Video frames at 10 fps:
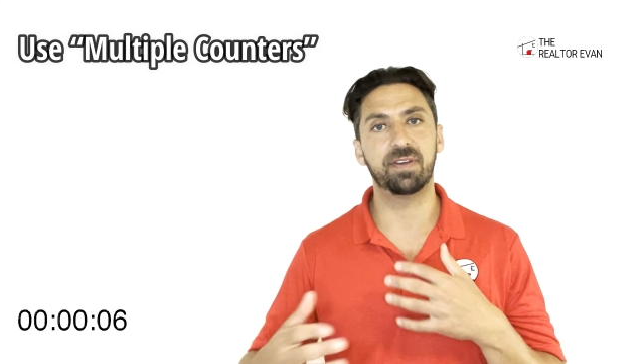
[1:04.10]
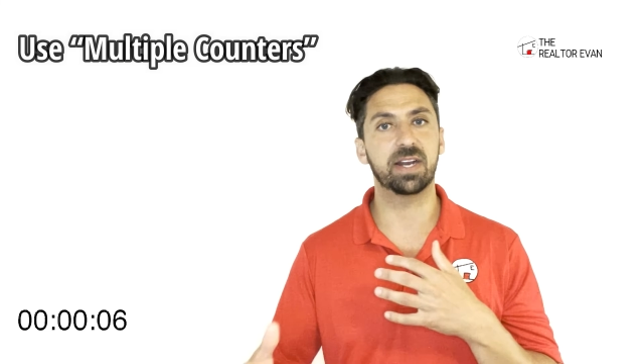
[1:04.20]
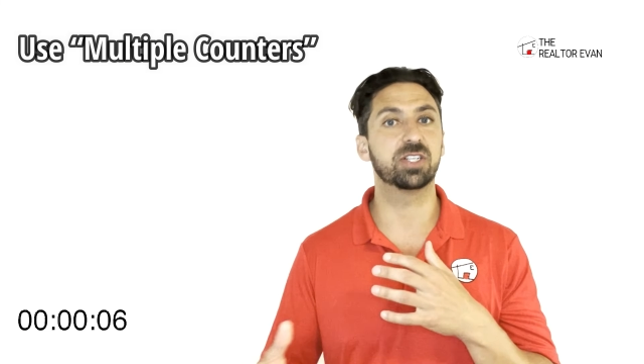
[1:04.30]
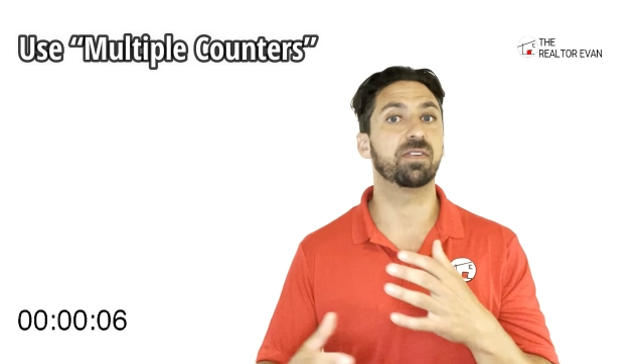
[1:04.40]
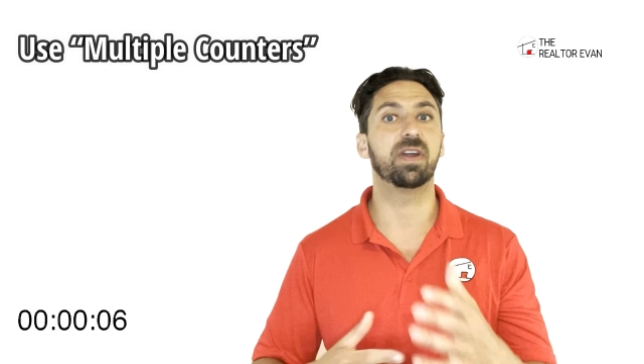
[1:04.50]

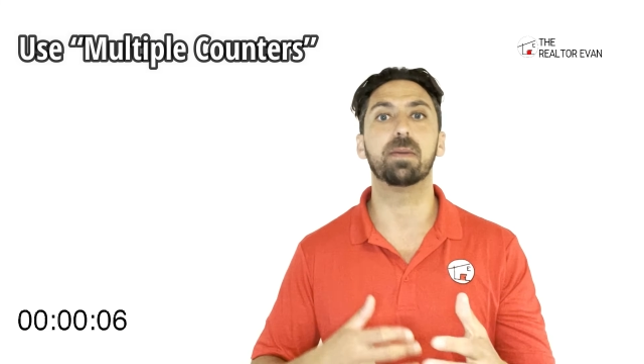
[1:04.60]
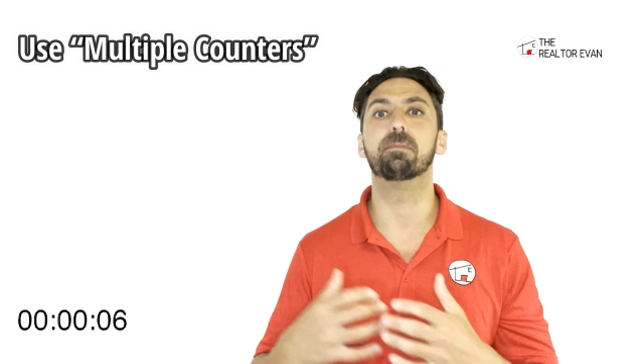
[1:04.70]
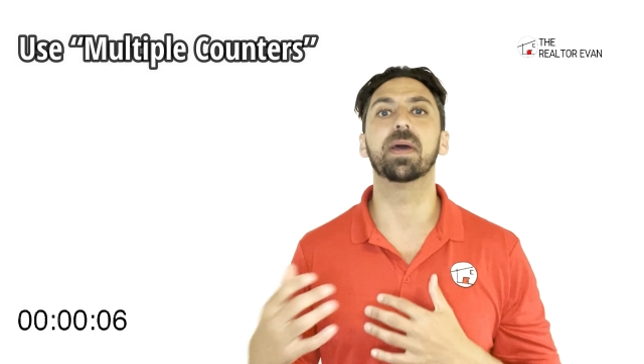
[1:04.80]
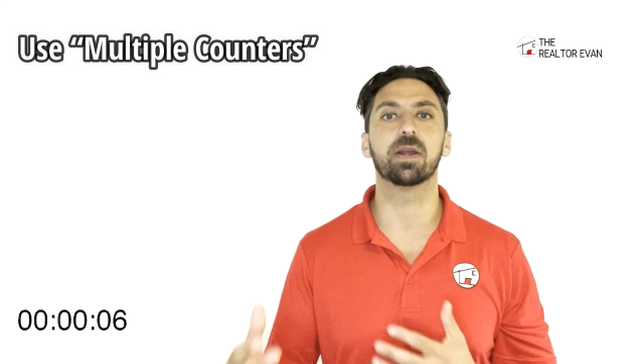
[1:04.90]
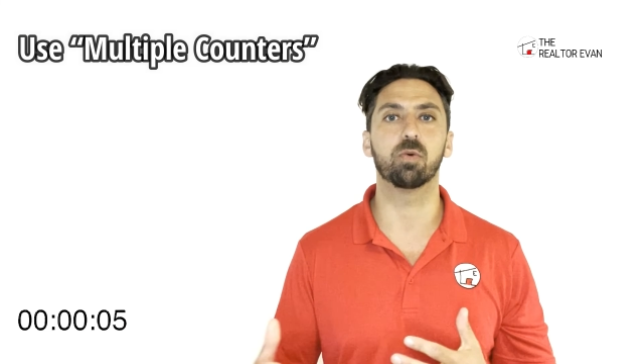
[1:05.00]
advantage of any
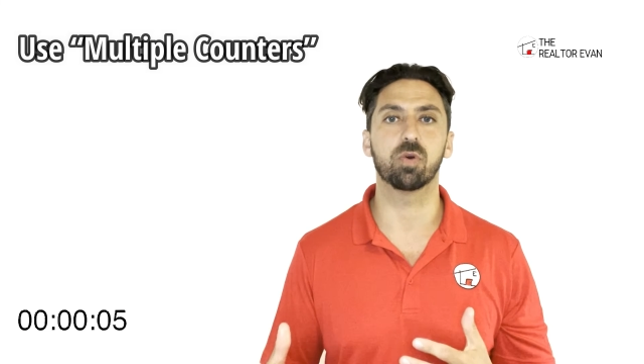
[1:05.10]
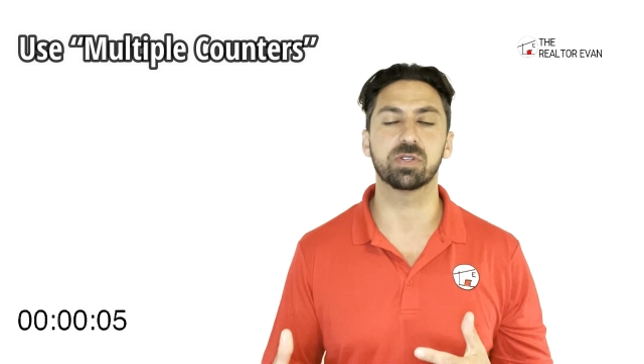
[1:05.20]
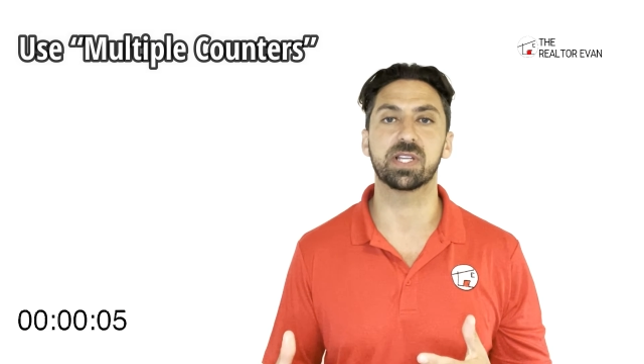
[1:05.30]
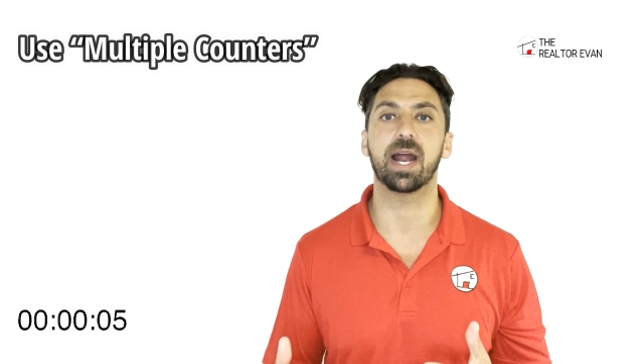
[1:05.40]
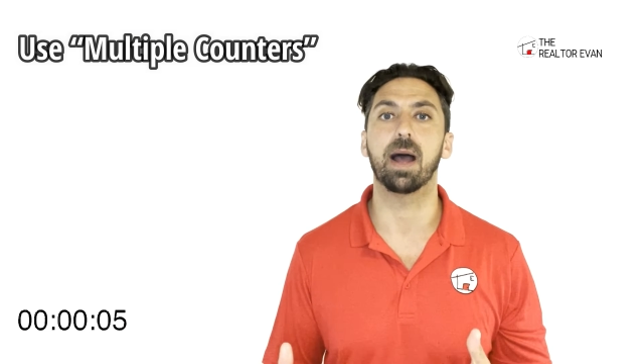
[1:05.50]
bidding
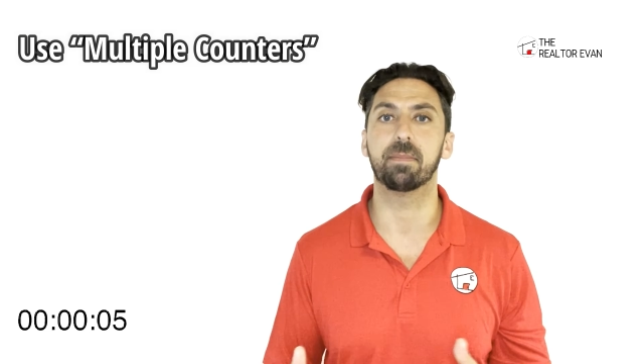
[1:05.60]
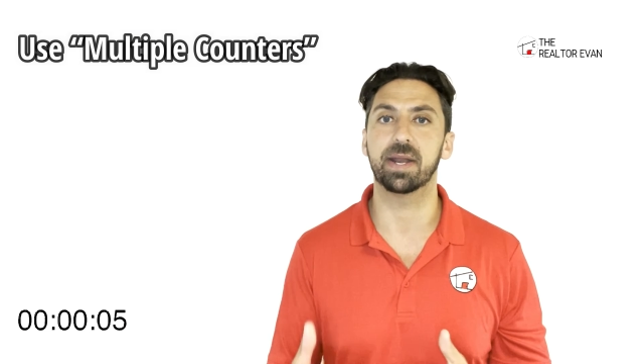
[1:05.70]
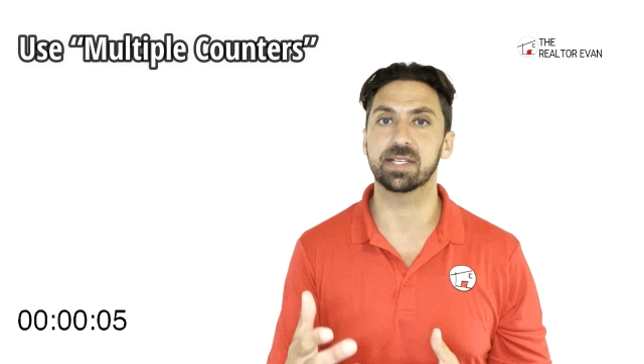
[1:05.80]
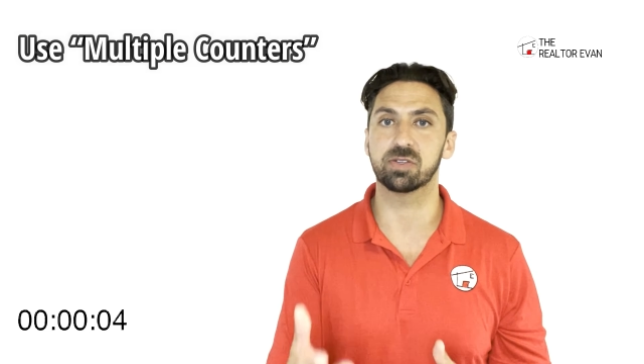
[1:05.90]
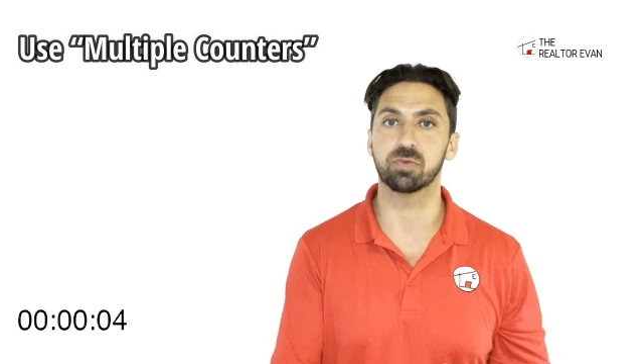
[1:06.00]
wars that
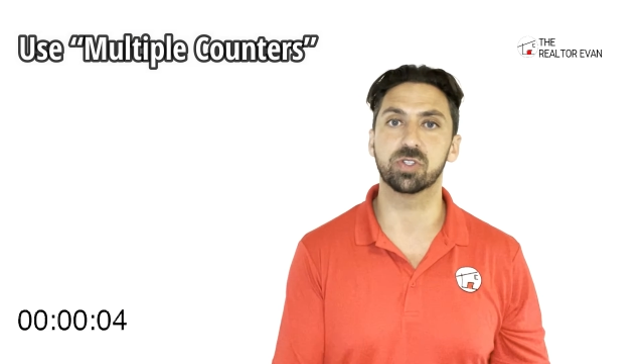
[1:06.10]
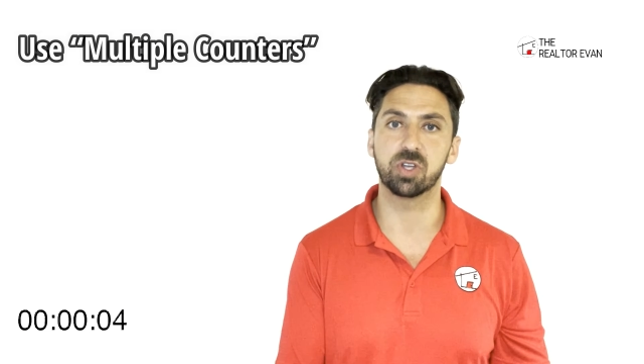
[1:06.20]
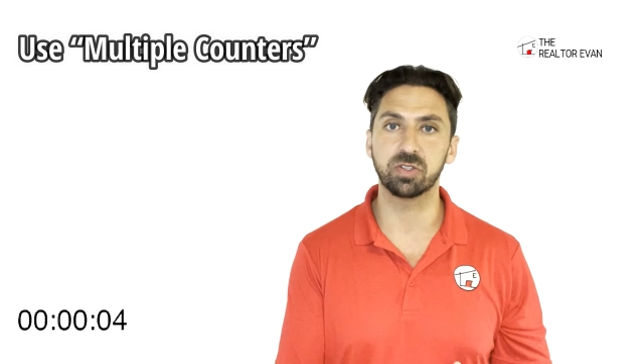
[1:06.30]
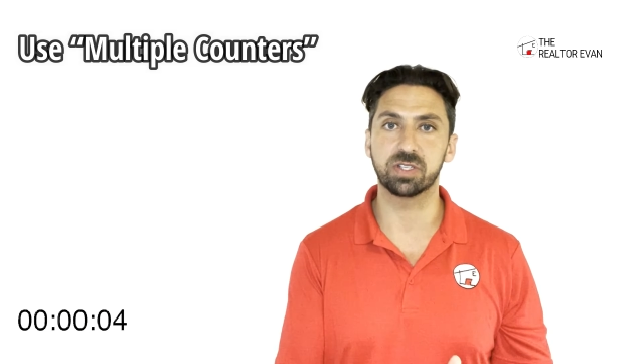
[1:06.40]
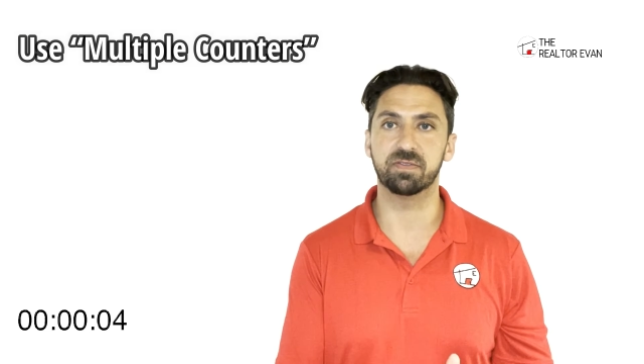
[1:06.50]
happen as a
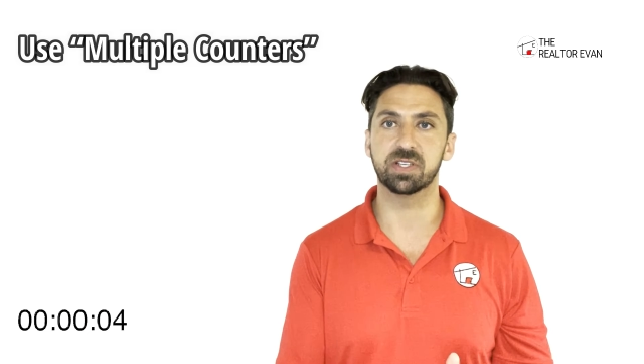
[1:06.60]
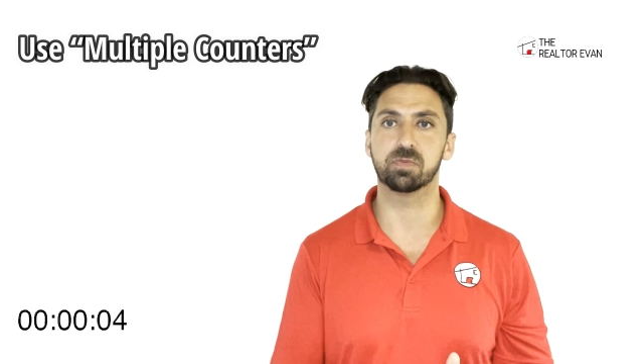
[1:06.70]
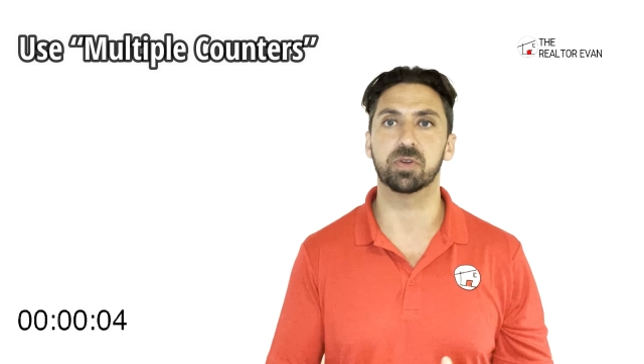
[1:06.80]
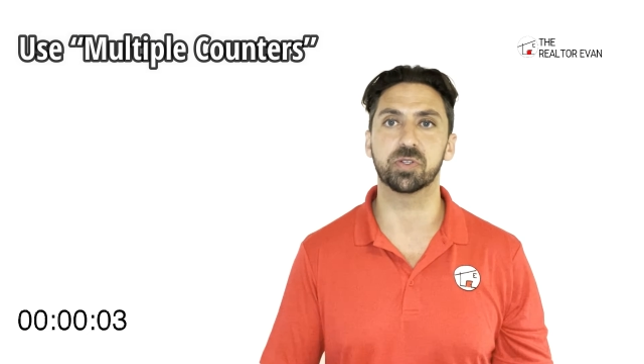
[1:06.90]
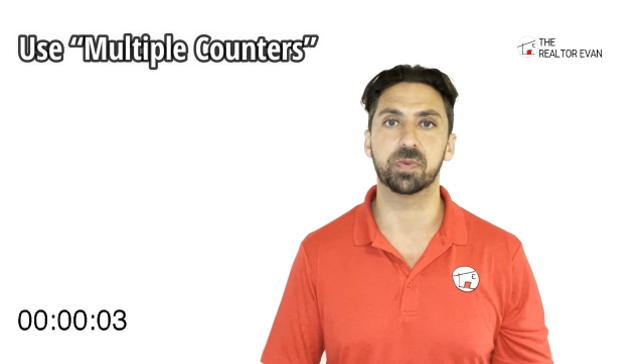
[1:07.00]
result of
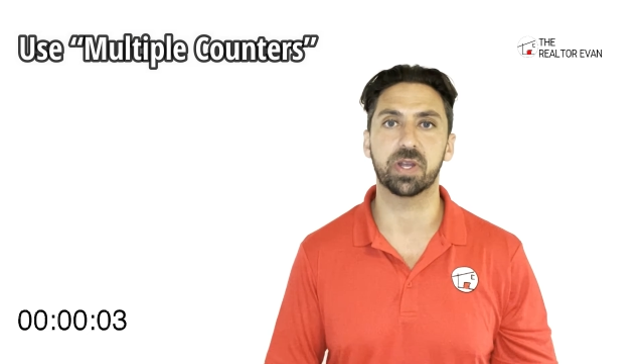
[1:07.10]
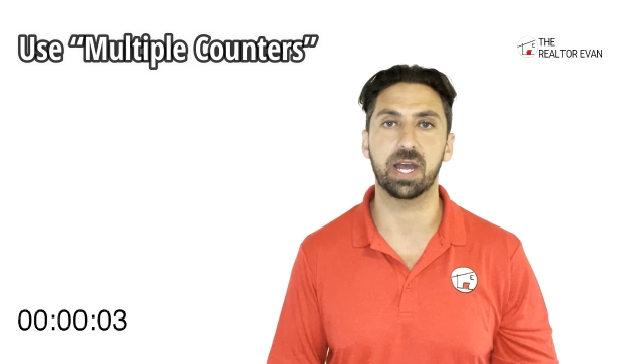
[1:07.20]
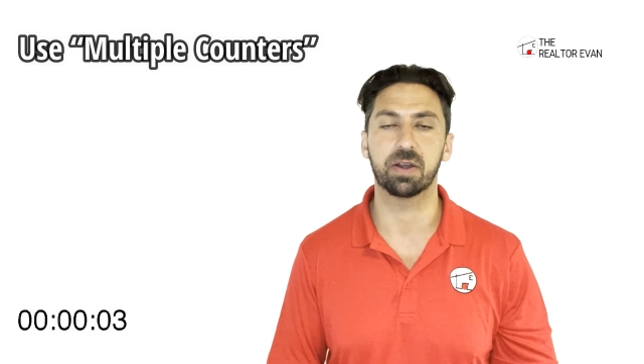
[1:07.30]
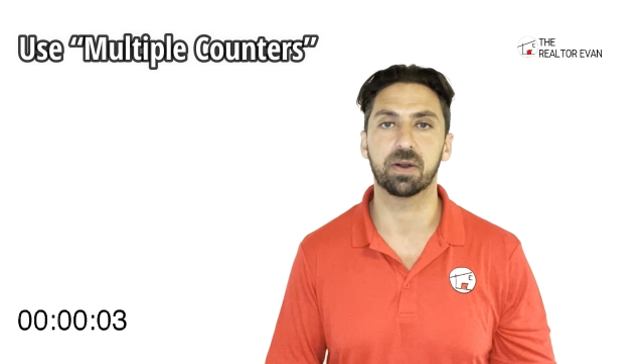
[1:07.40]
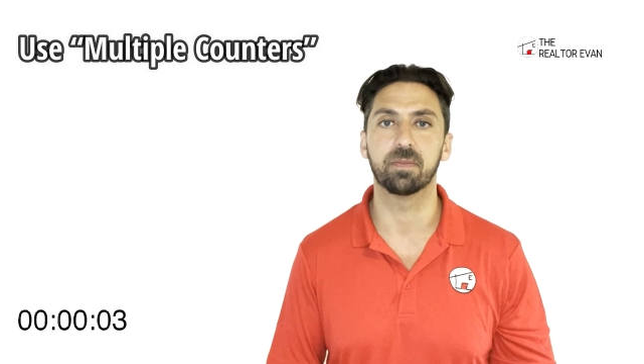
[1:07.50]
this multiple
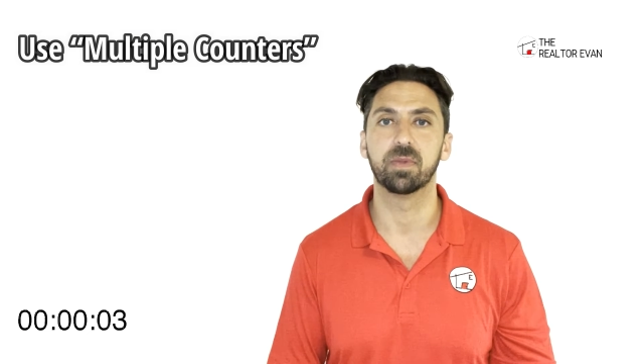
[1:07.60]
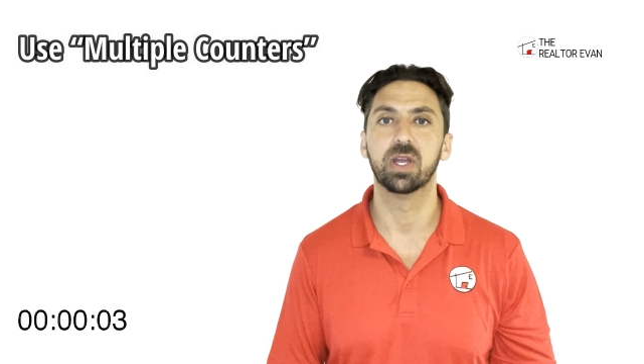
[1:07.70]
counter.